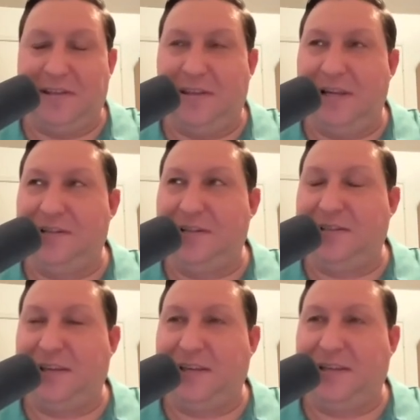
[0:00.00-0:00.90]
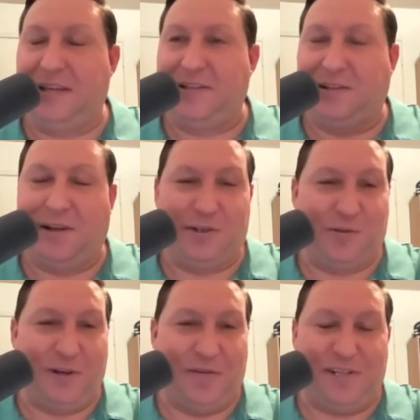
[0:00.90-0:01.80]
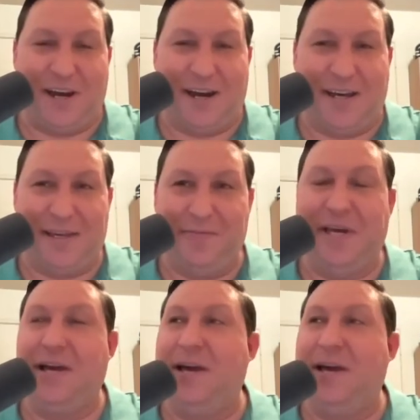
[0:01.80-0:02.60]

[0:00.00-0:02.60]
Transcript: They just think it's the luxury of time.